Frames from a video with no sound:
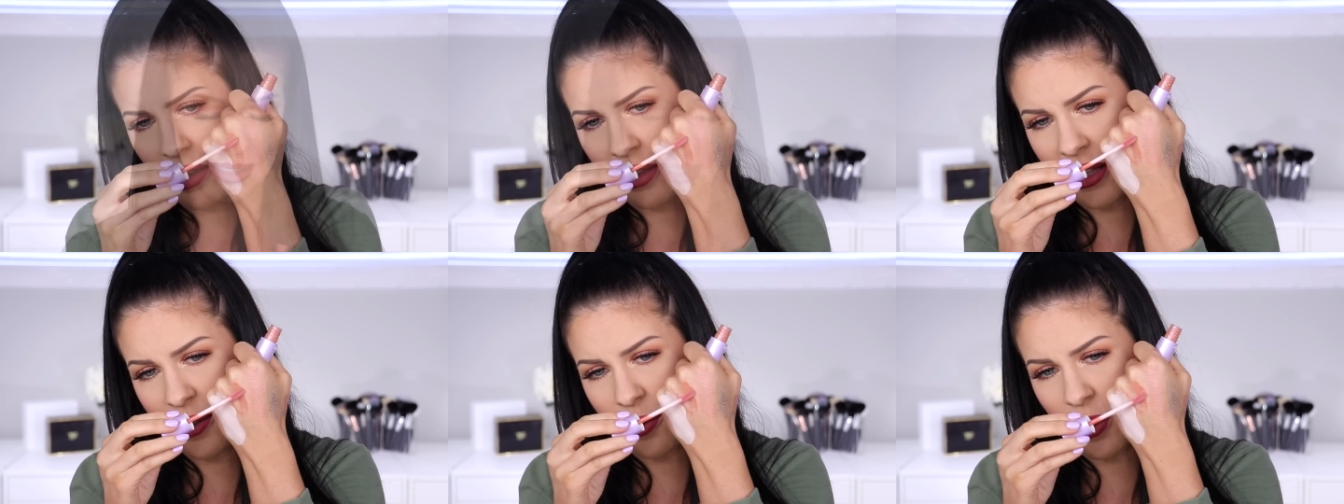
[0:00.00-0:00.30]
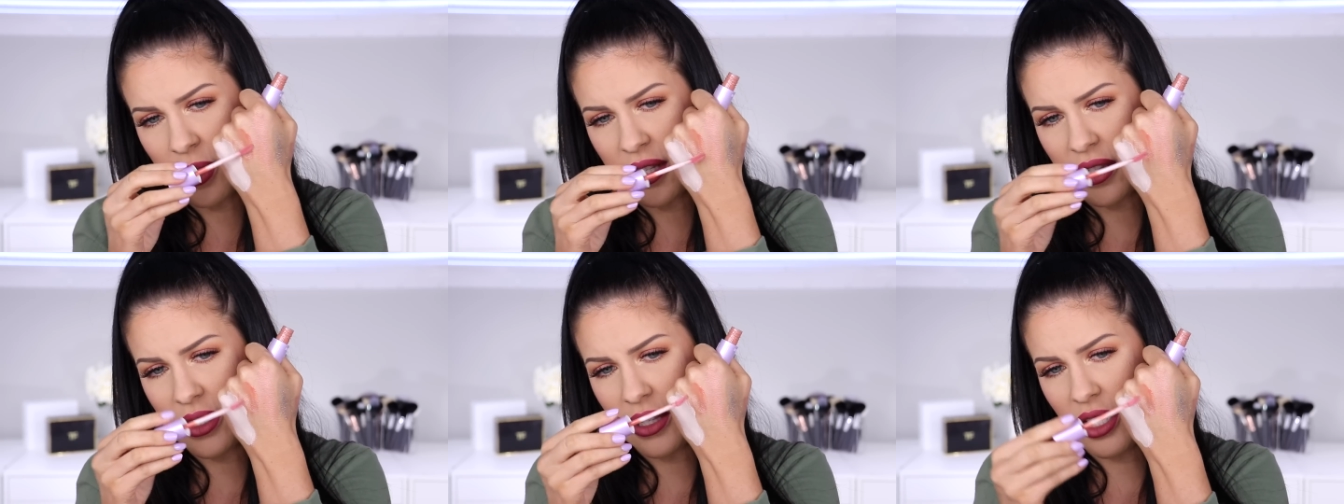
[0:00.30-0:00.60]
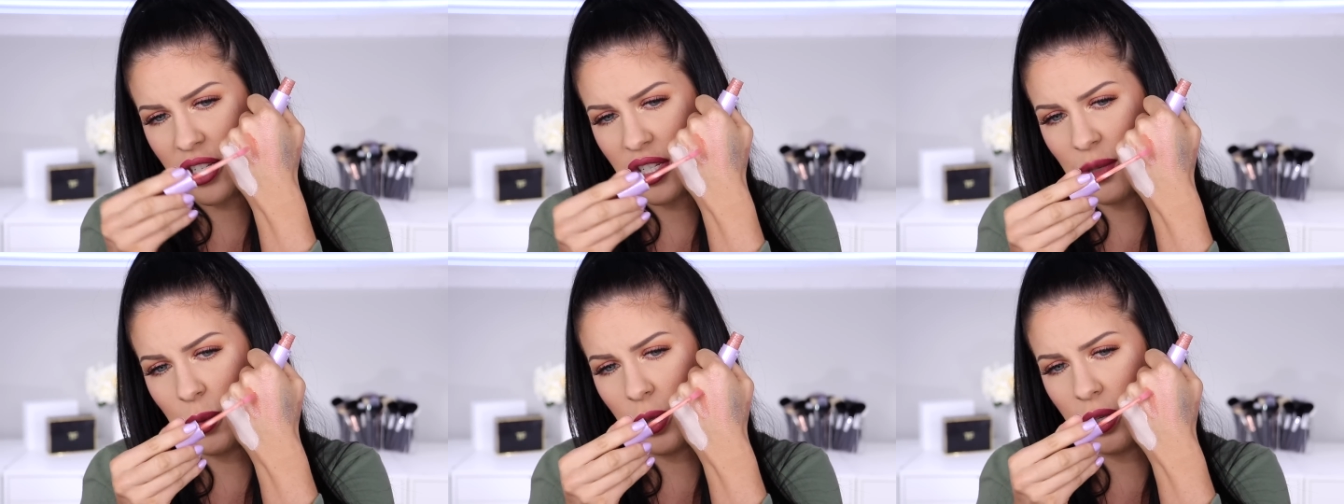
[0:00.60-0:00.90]
And this one's
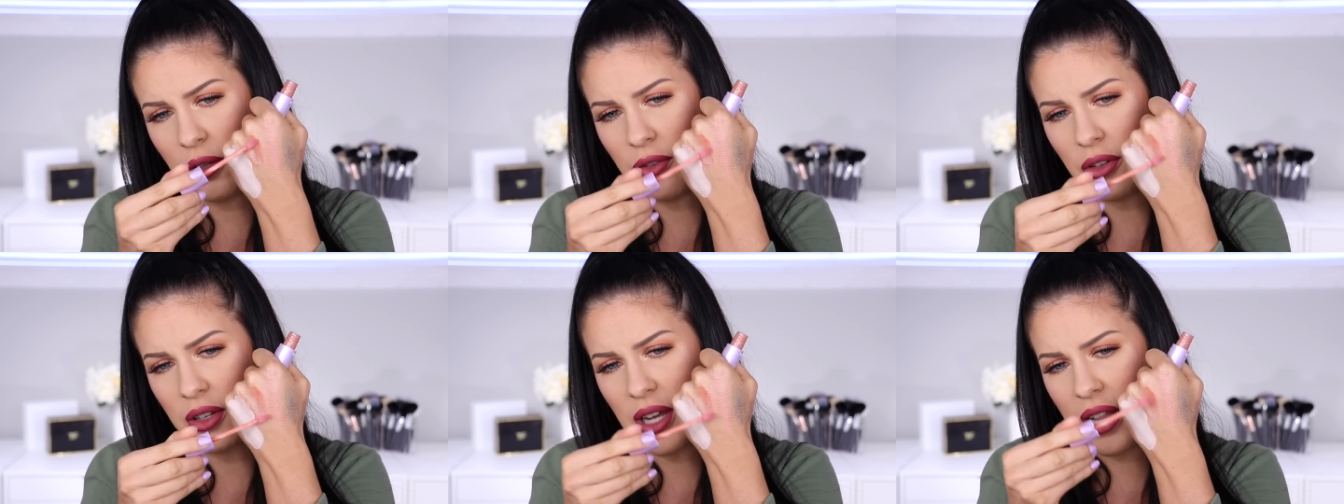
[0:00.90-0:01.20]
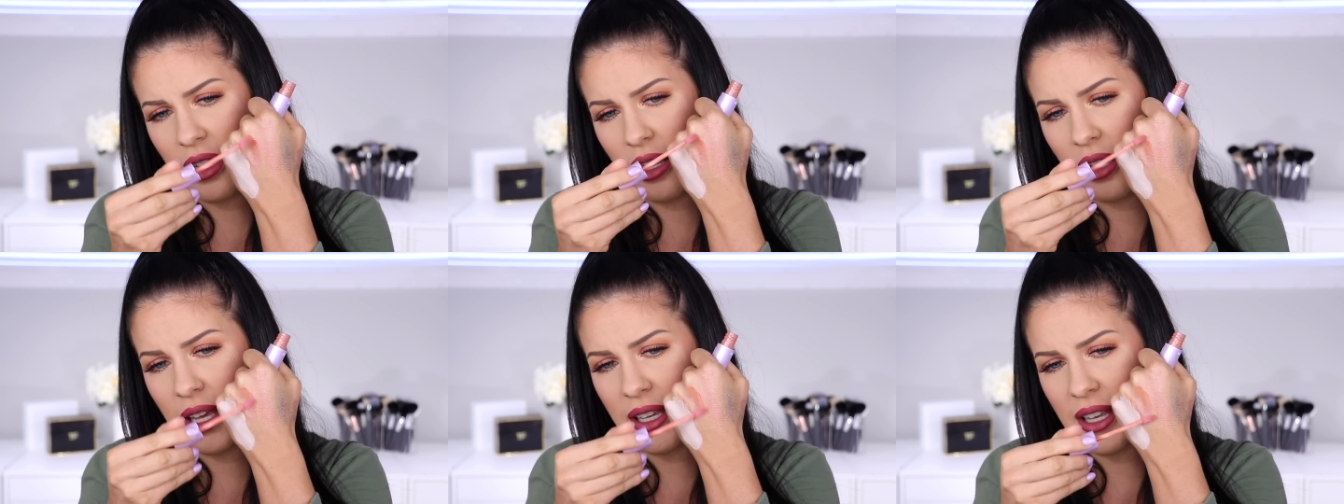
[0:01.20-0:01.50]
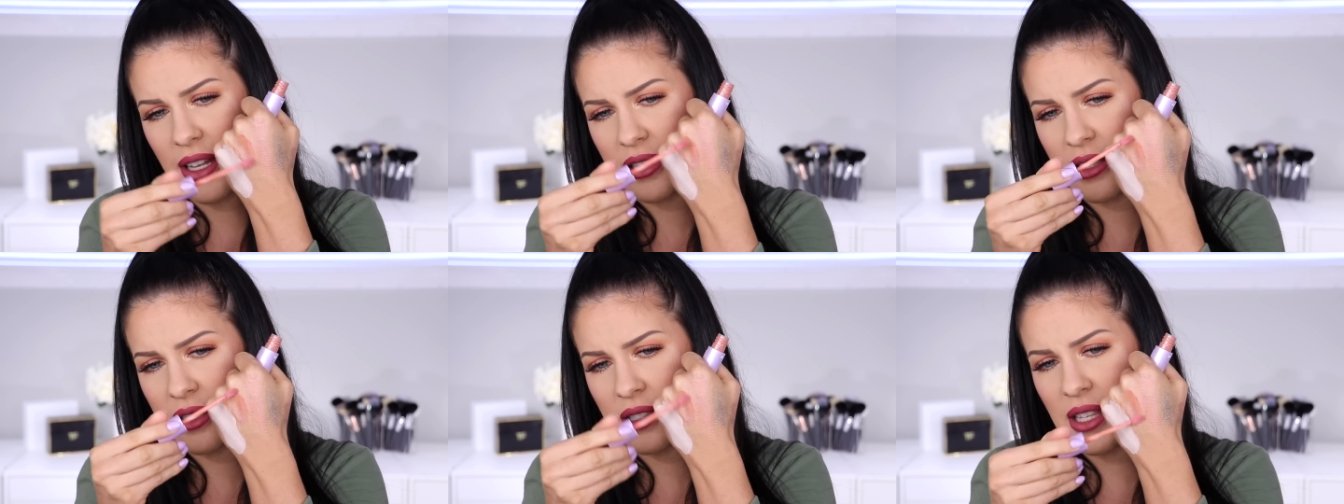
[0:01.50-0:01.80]
such a beautiful color. Like,
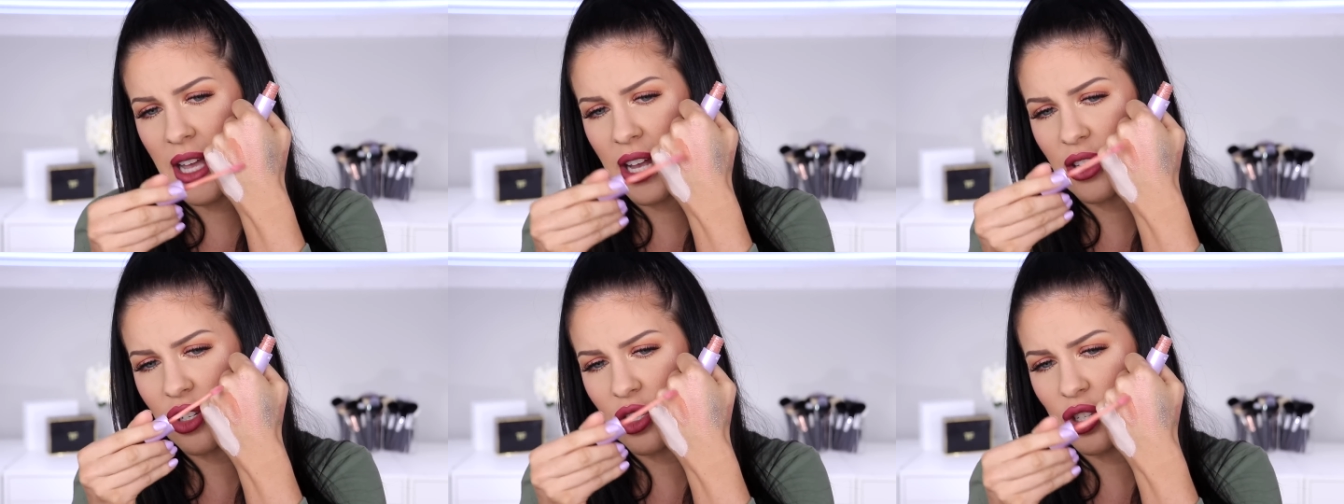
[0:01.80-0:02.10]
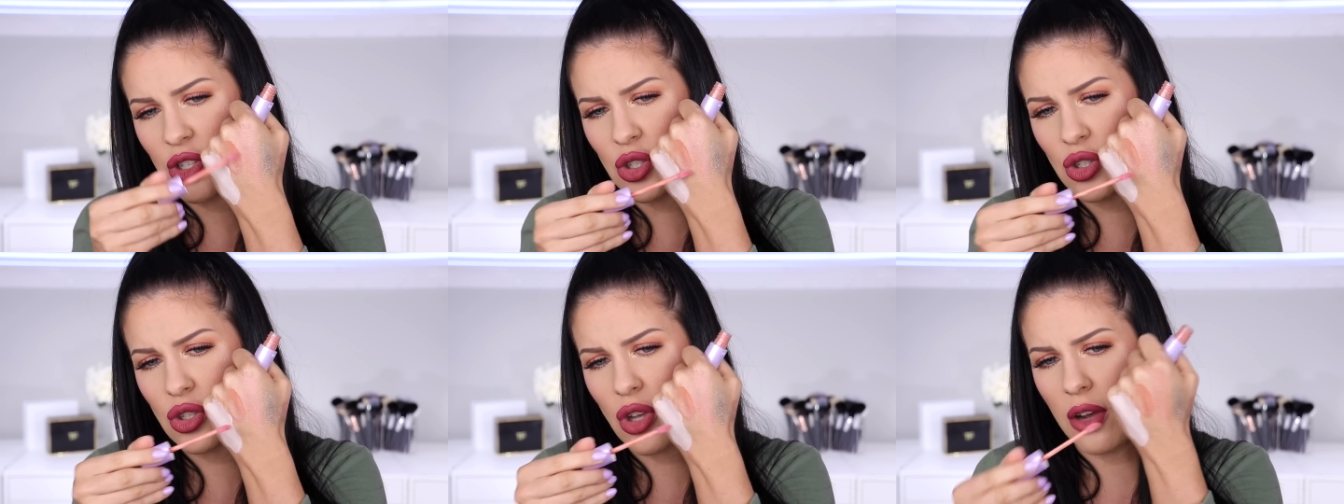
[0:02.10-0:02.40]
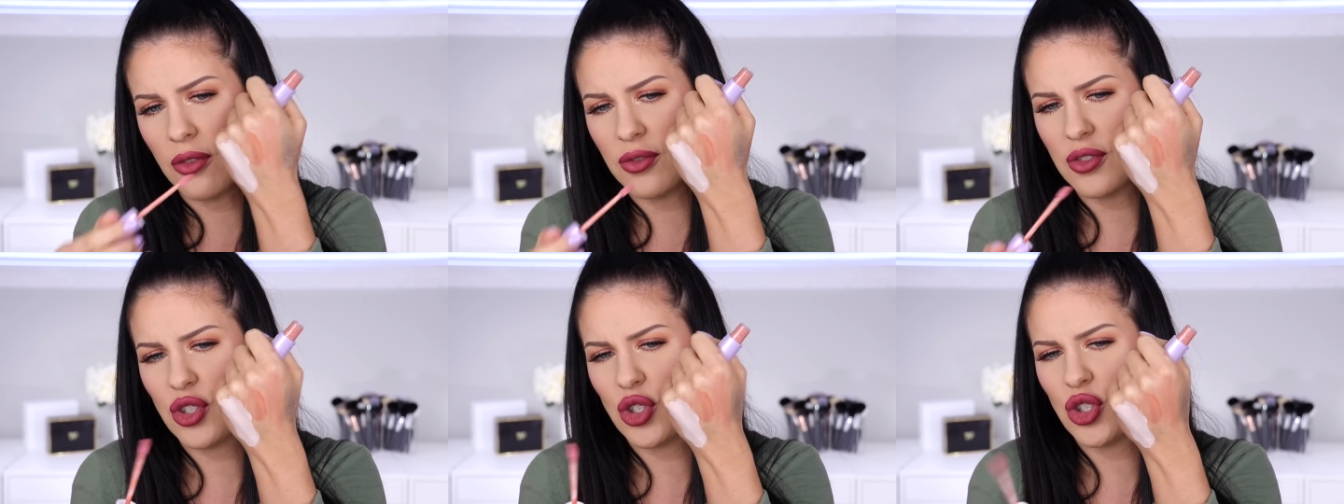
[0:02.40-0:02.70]
it's such a
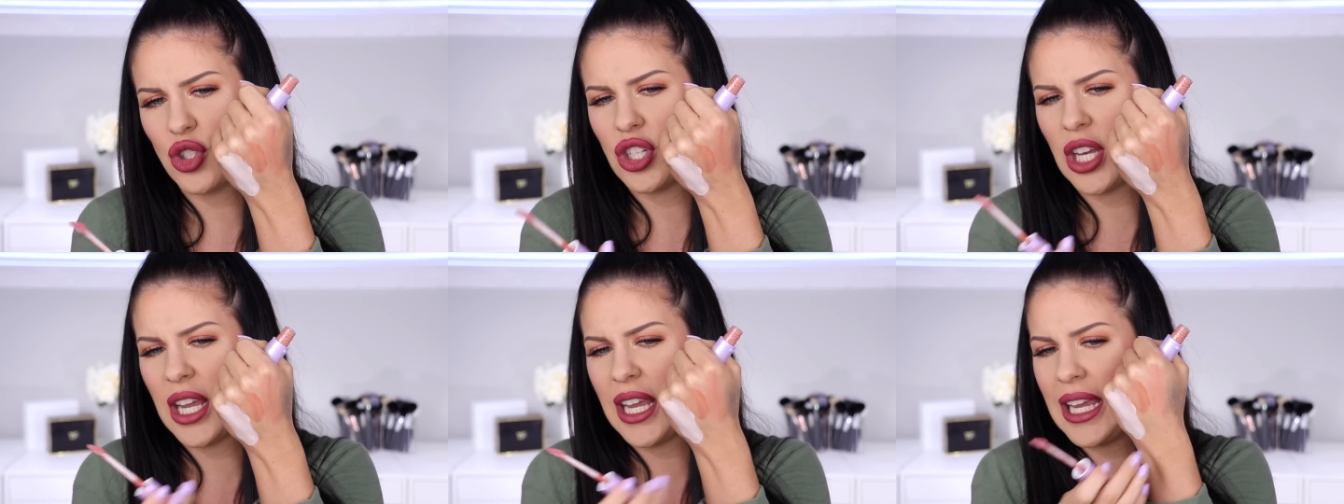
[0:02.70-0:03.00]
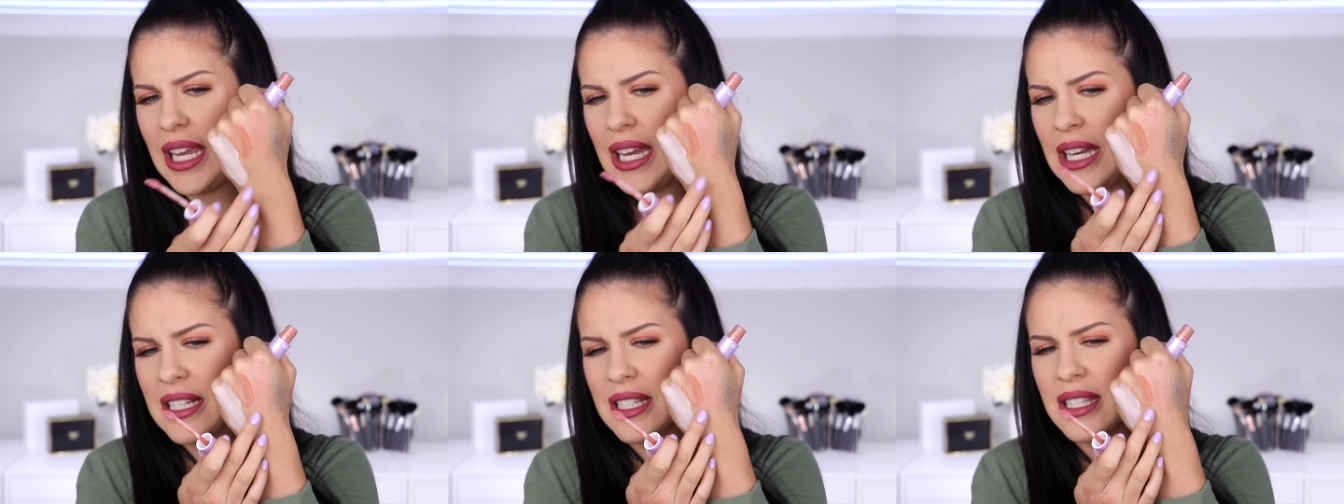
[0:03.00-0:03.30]
soft sheen,